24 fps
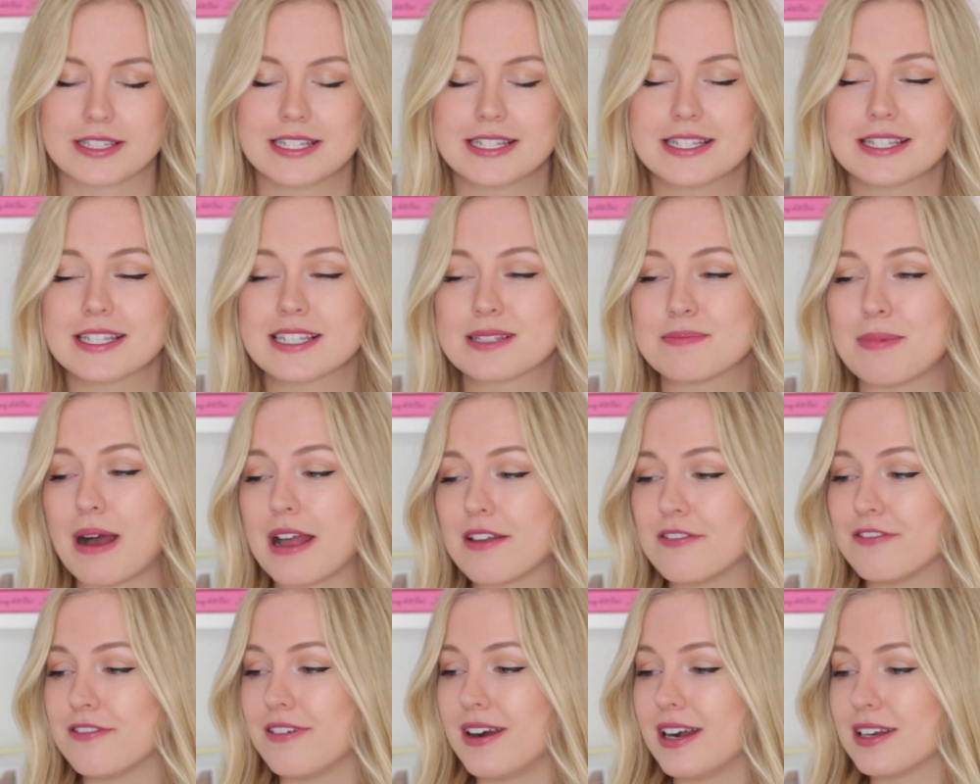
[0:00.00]
This is
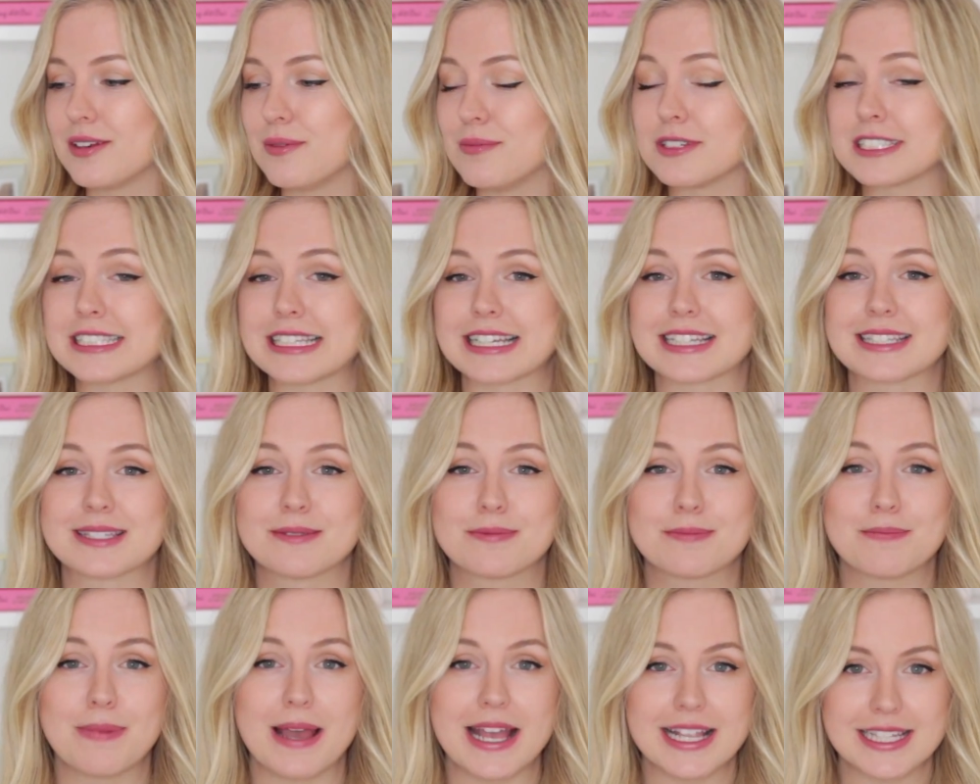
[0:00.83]
by far the most
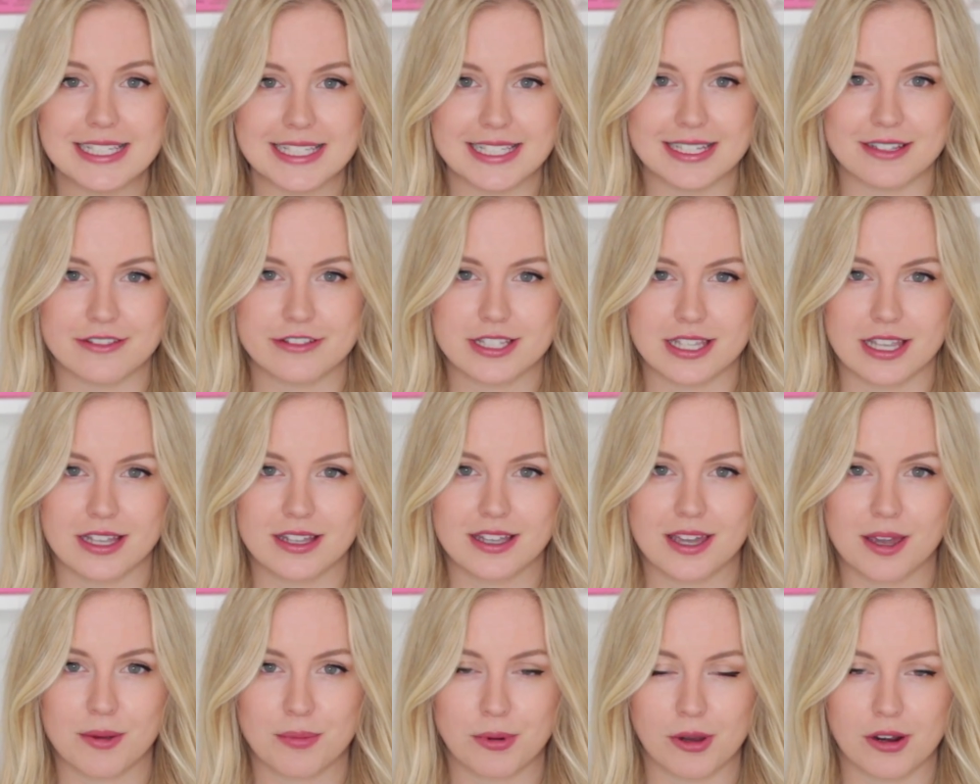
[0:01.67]
expensive
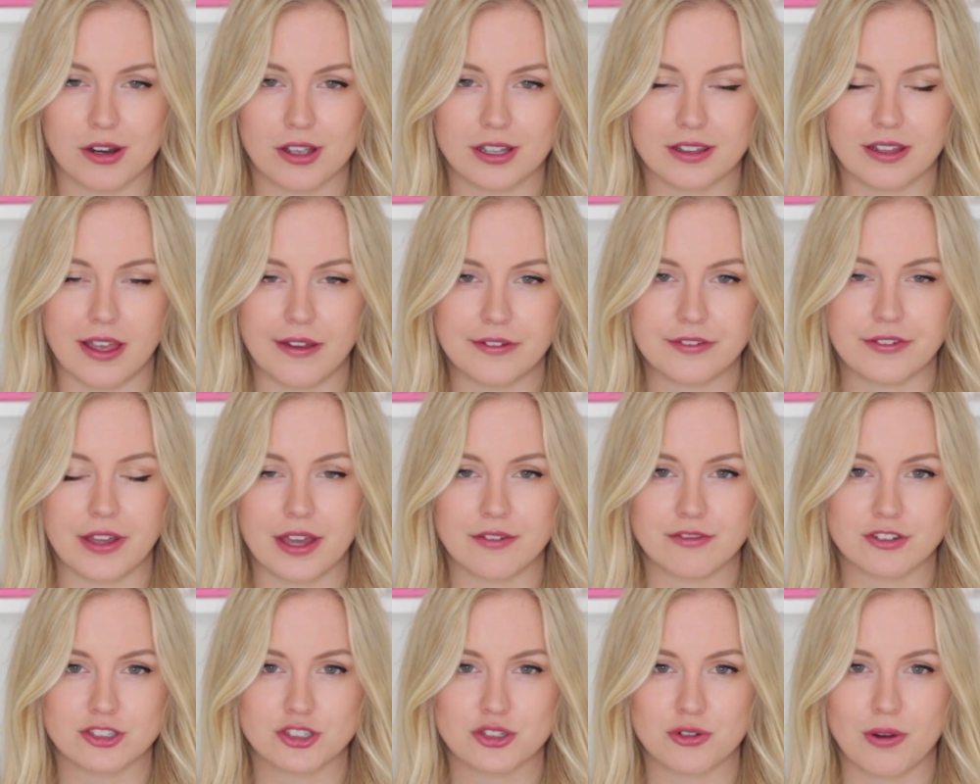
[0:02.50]
skincare product I've
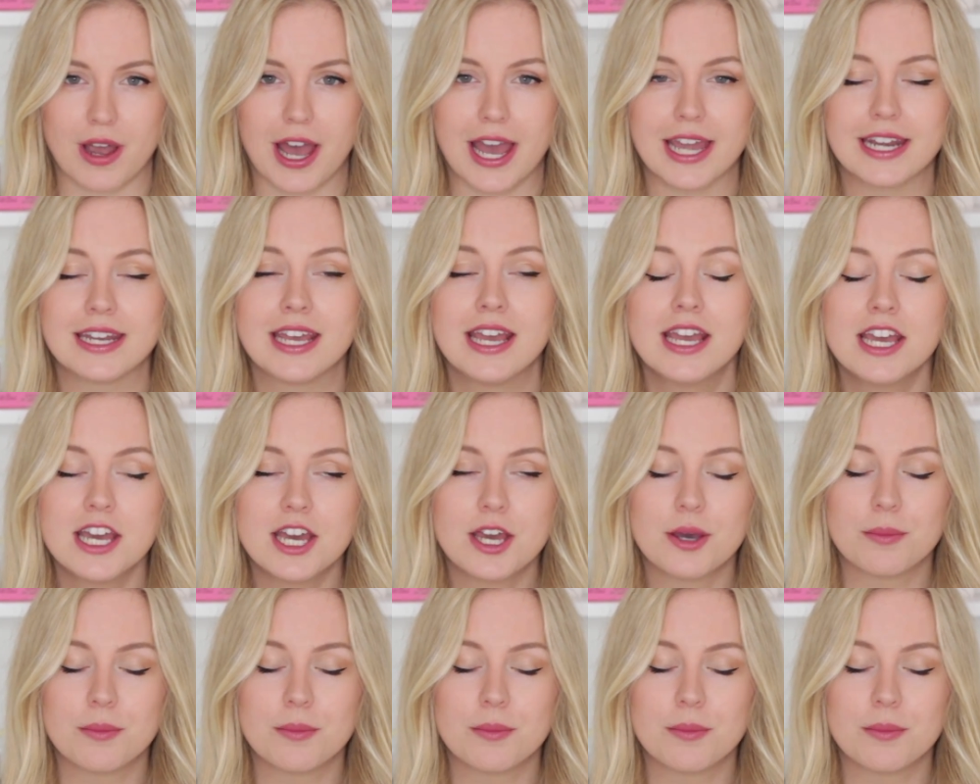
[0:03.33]
ever tried,